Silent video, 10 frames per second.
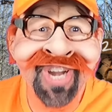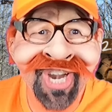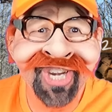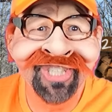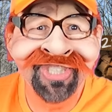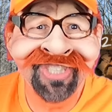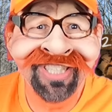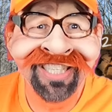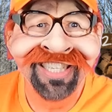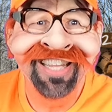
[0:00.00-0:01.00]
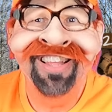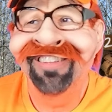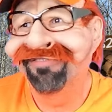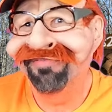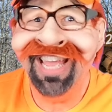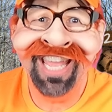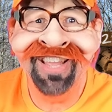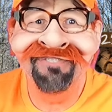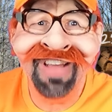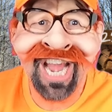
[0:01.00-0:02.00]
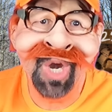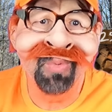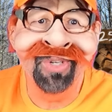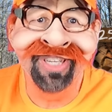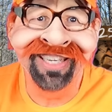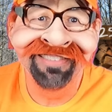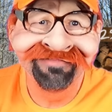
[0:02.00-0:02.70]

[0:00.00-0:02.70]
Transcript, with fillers: first thing of firewood.